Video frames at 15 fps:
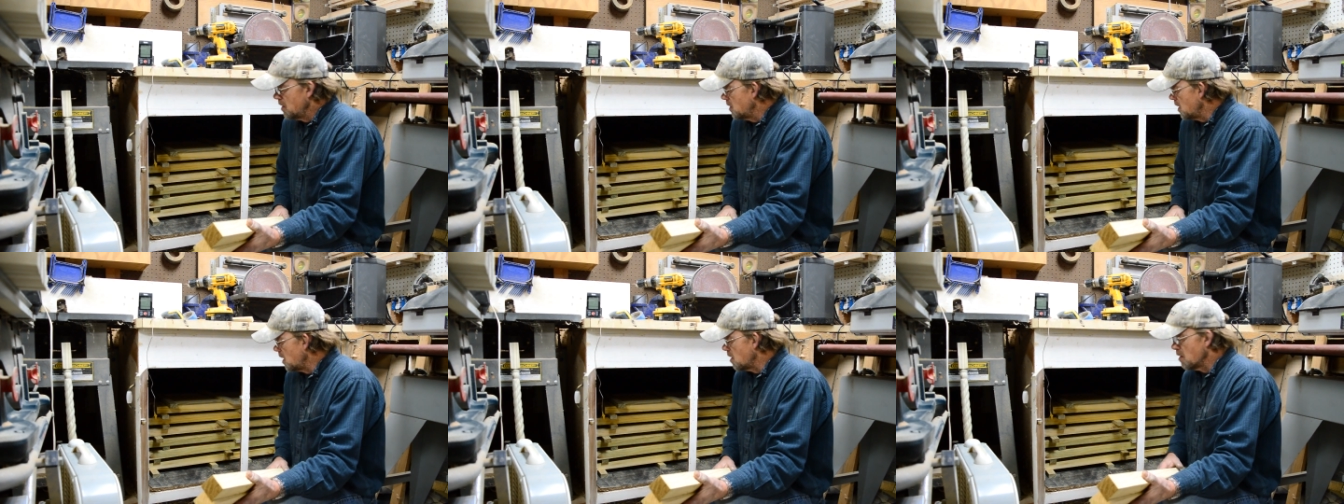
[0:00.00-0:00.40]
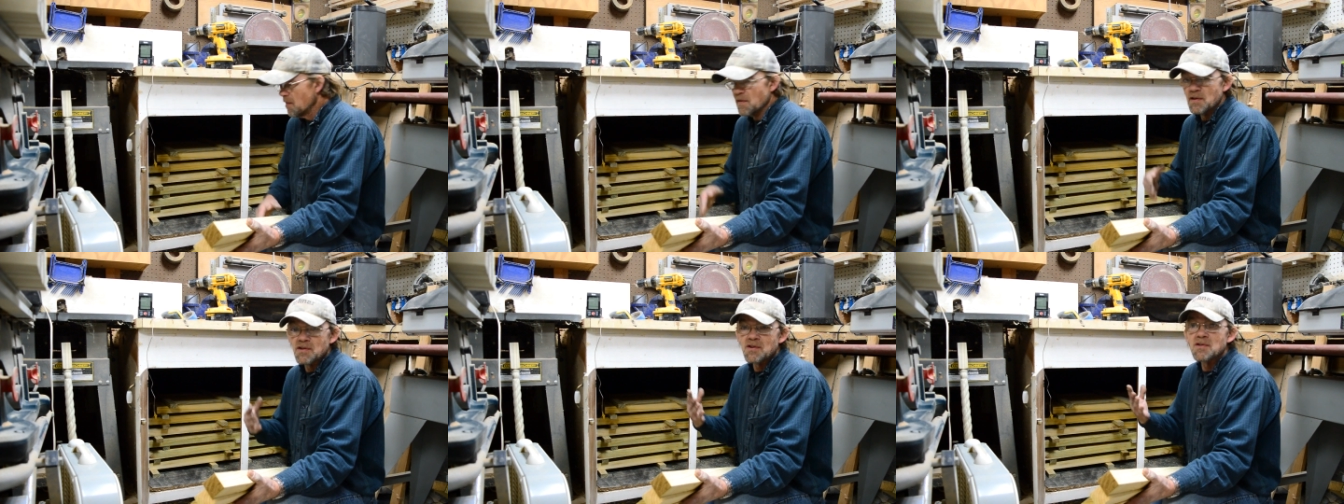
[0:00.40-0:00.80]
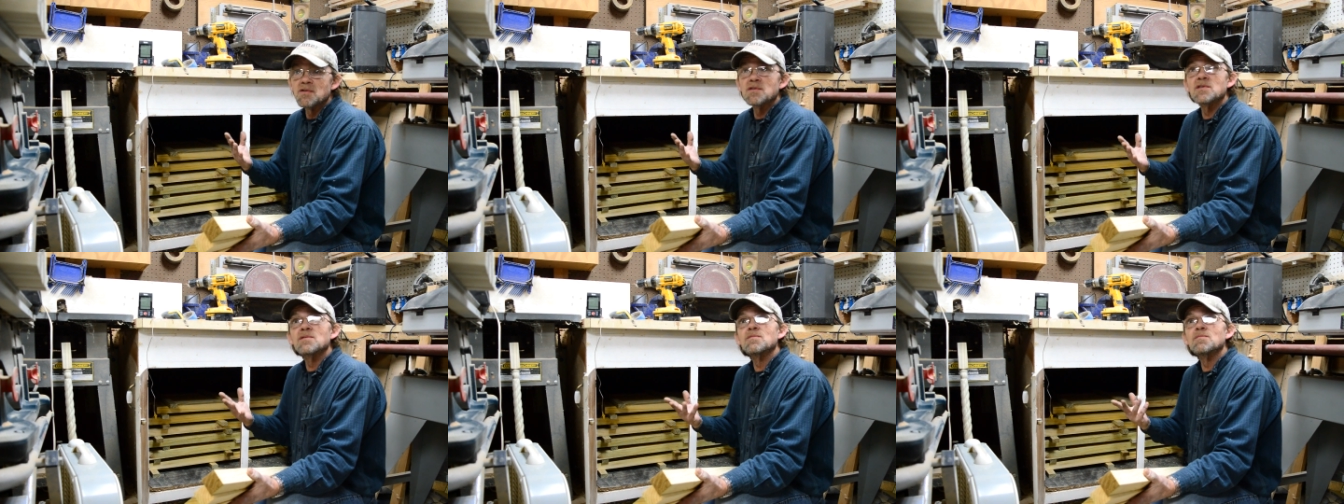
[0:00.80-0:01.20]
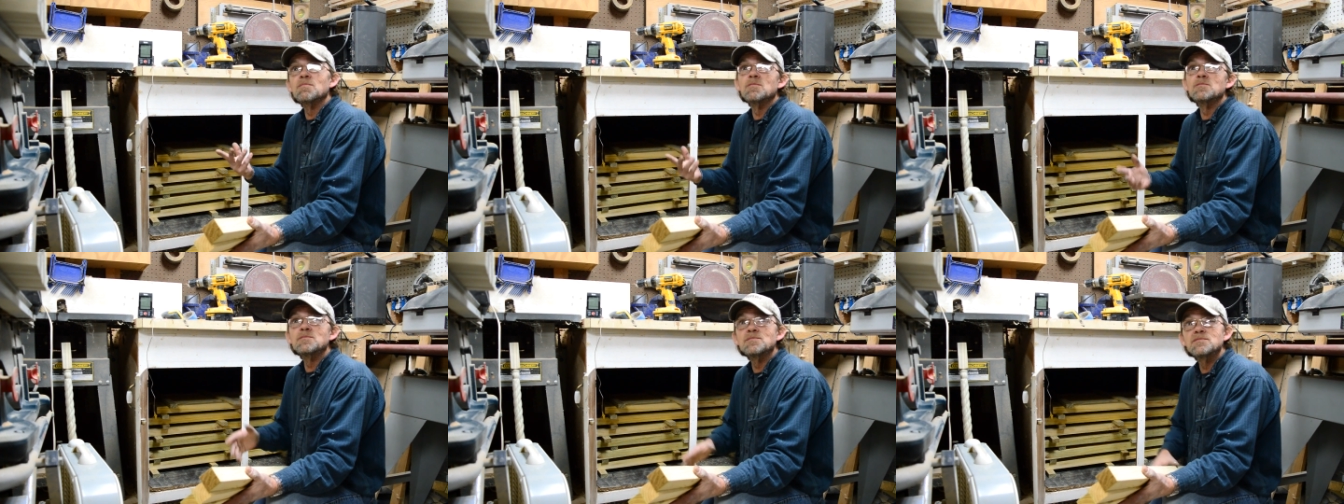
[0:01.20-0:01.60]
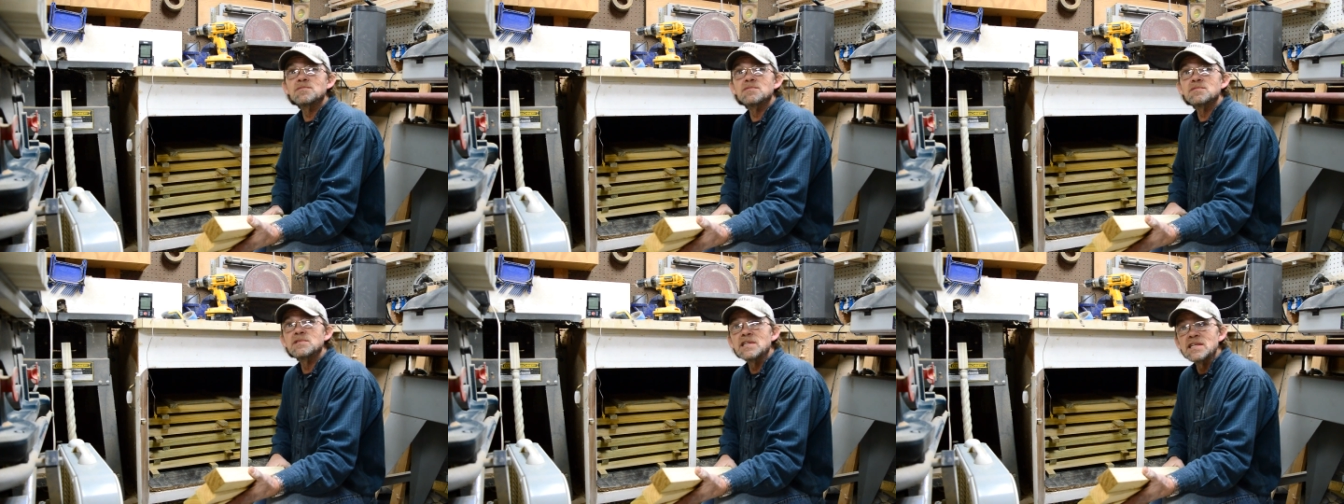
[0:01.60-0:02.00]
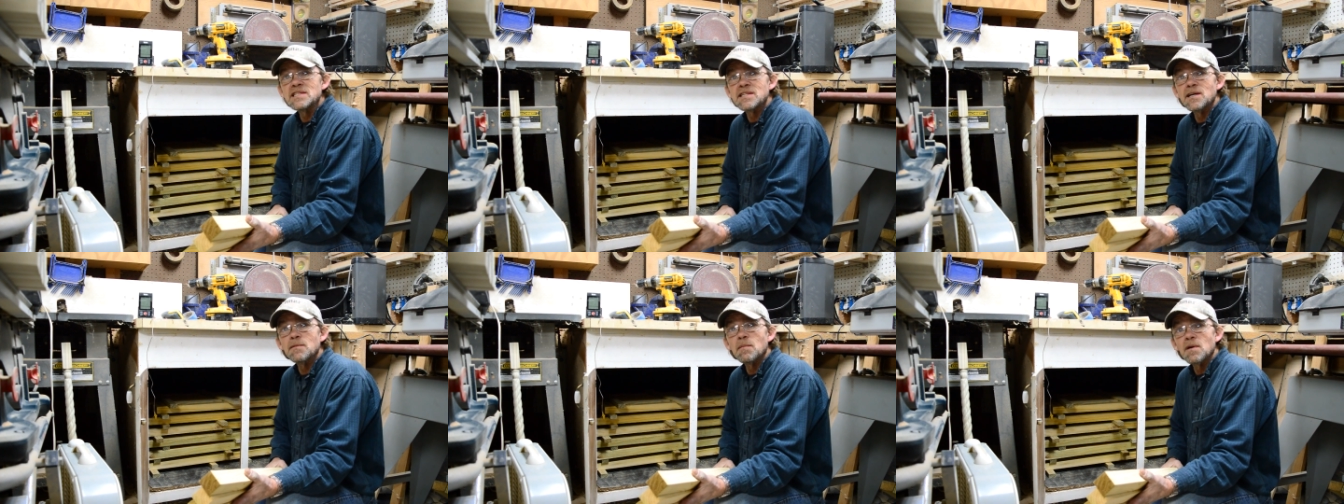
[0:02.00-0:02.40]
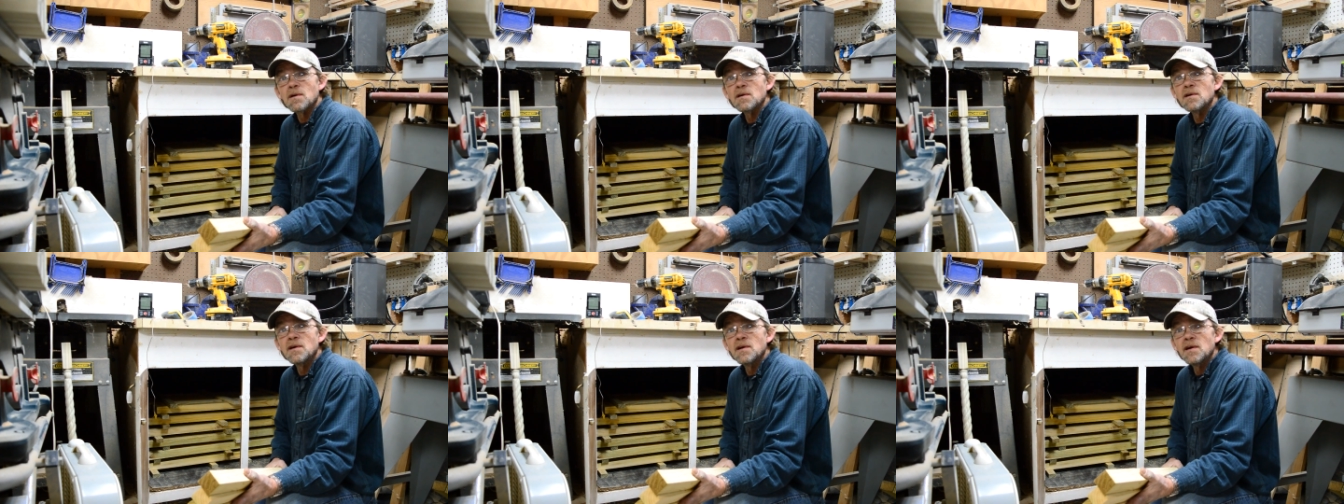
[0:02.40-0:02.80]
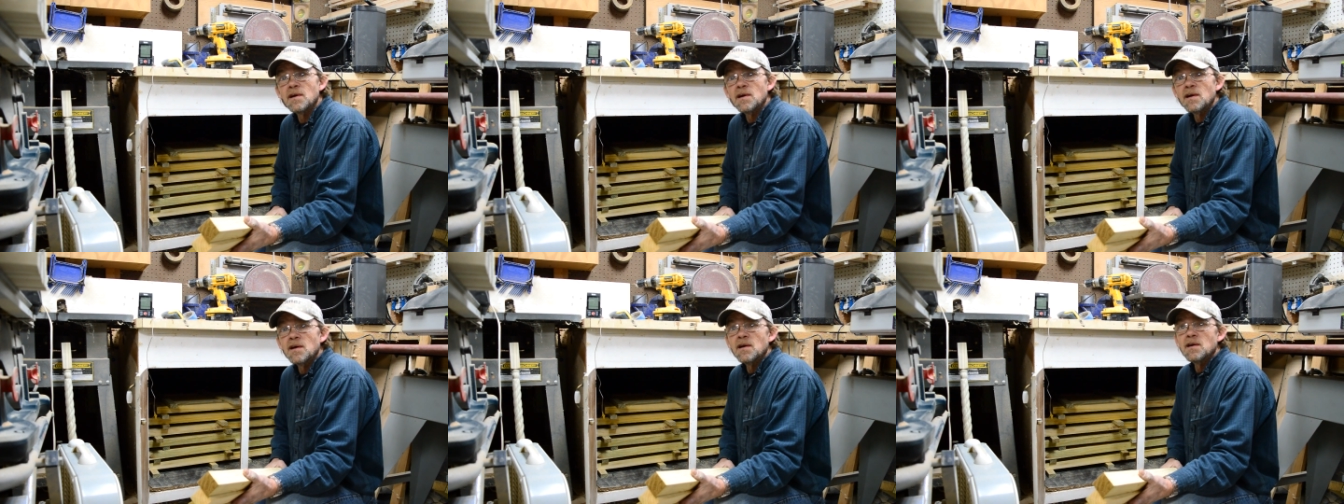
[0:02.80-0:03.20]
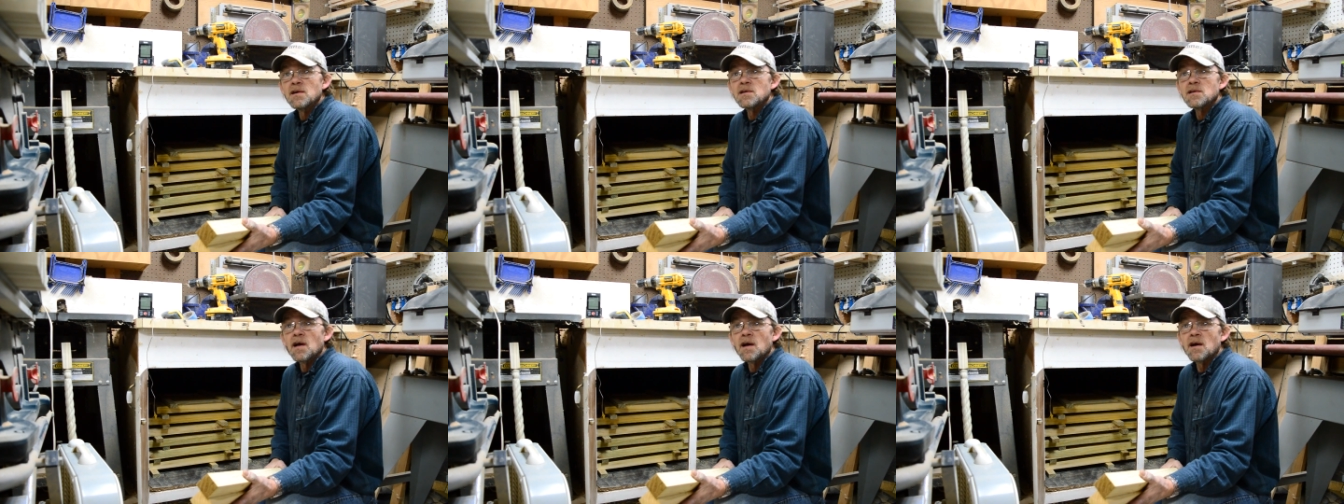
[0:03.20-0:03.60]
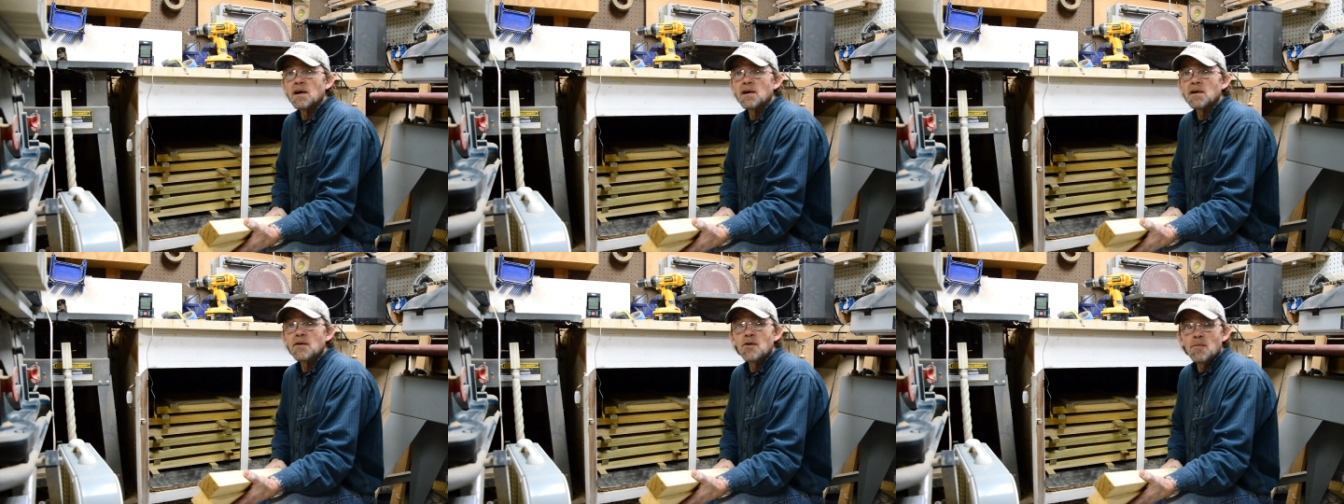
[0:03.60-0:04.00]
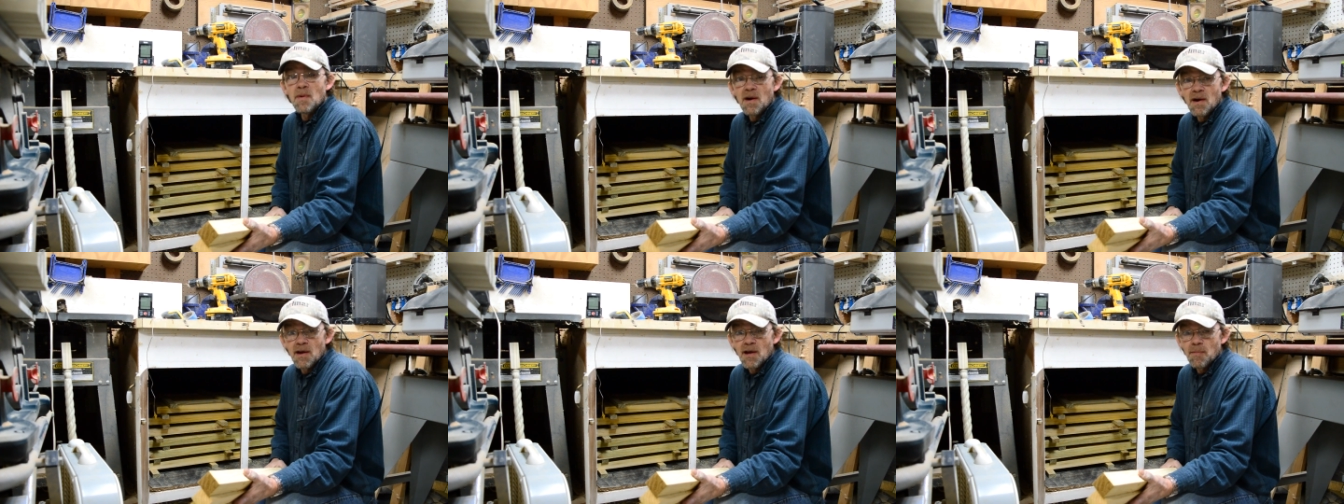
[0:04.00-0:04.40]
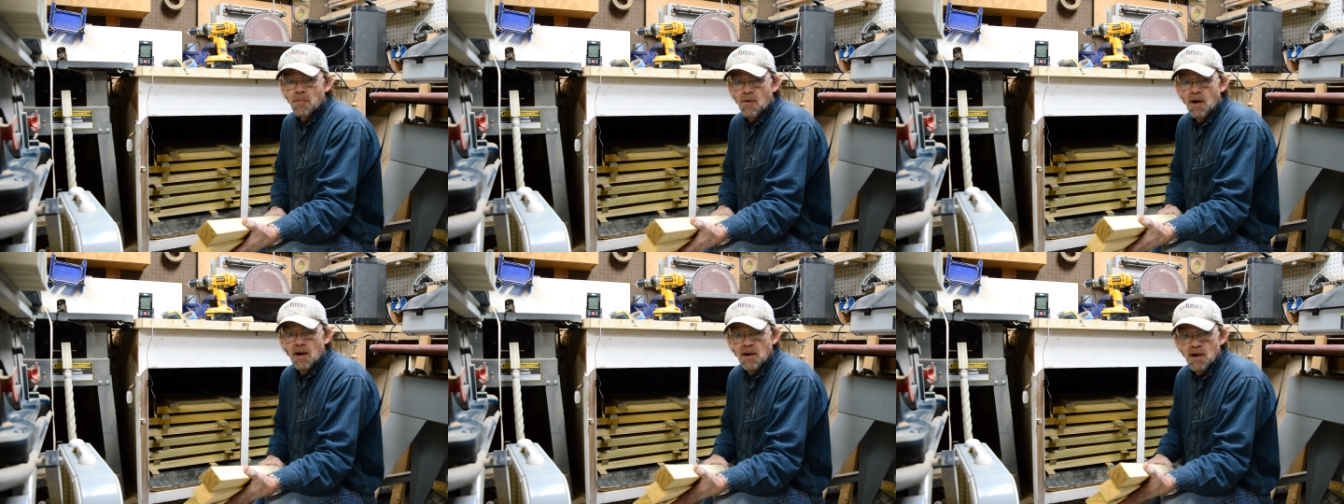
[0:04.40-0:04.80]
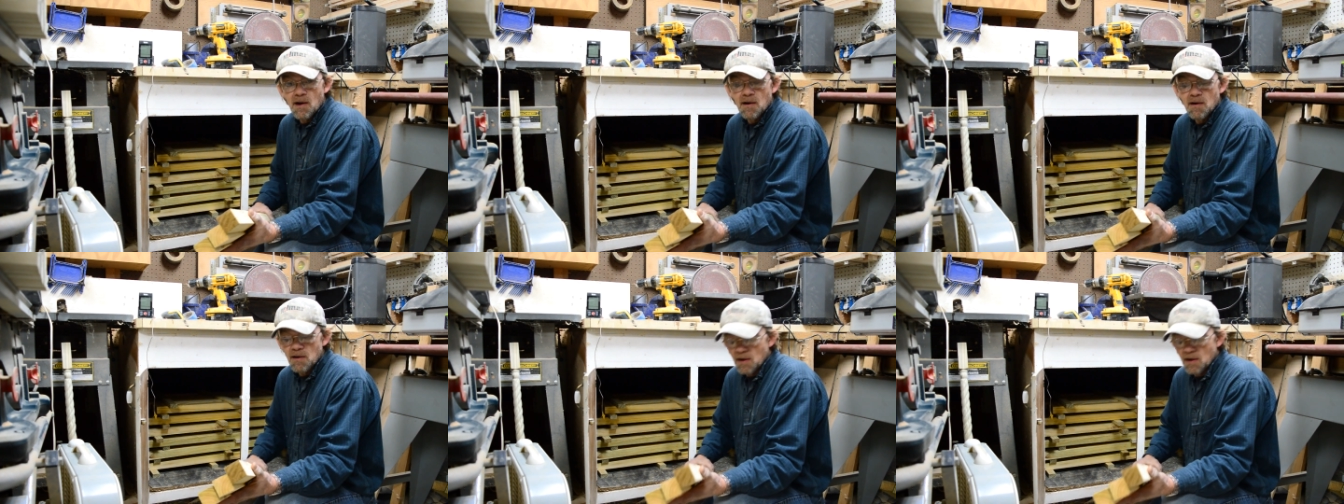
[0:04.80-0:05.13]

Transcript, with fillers: Now this is December. Humidity up around here